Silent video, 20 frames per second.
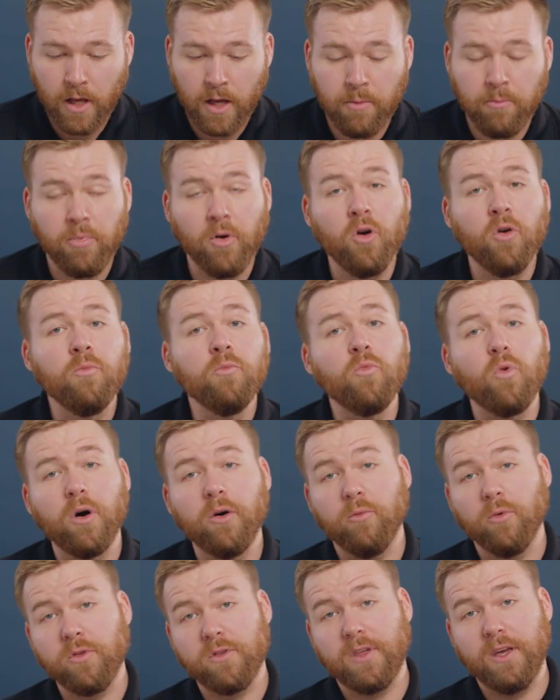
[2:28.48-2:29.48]
And boom,
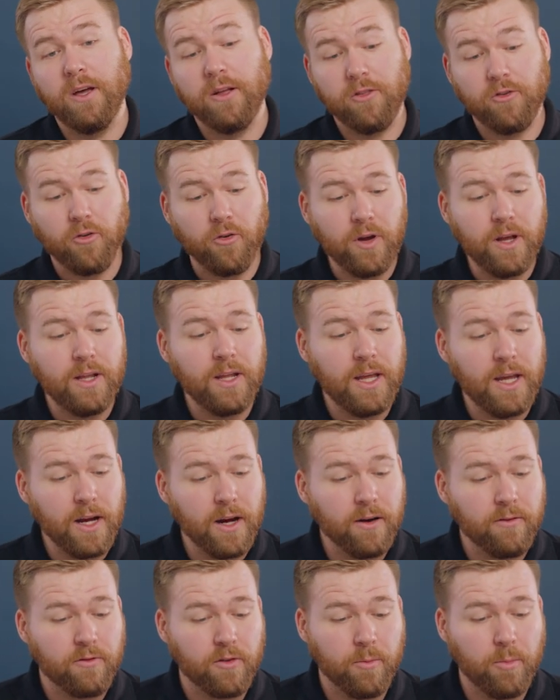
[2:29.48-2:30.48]
what we'll see on screen
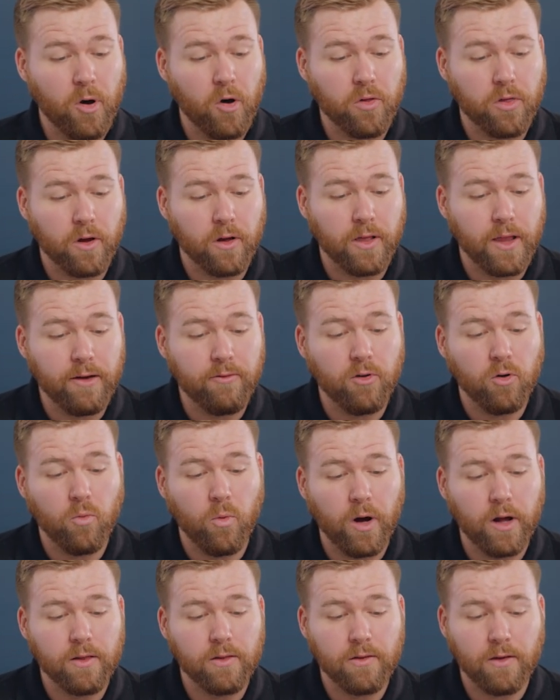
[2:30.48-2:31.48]
here for both our level
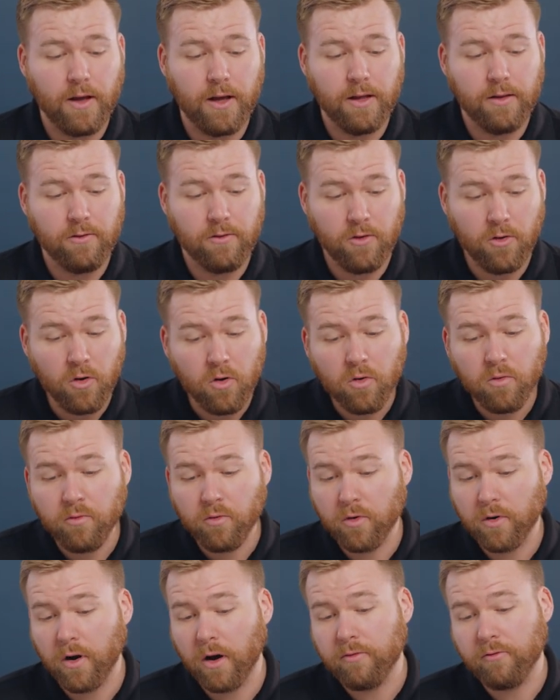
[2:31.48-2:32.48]
1 and 2
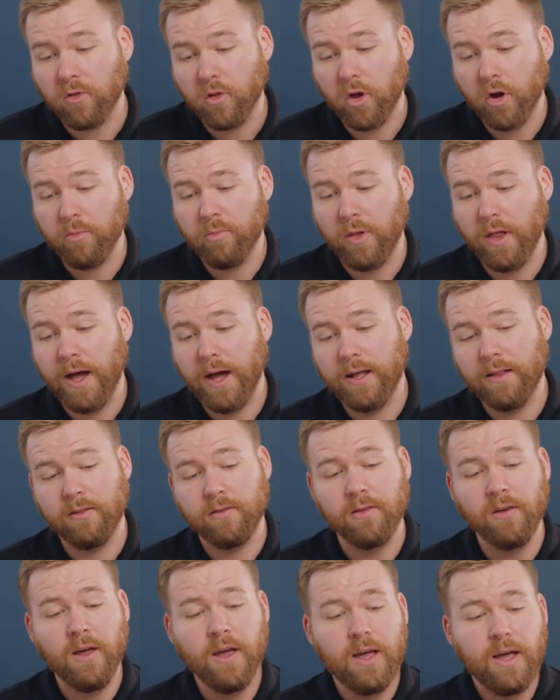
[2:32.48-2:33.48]
for our floor
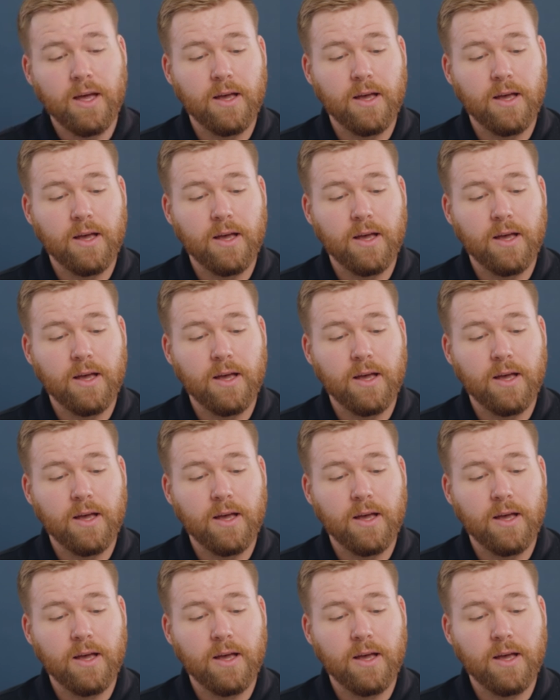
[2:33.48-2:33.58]
plans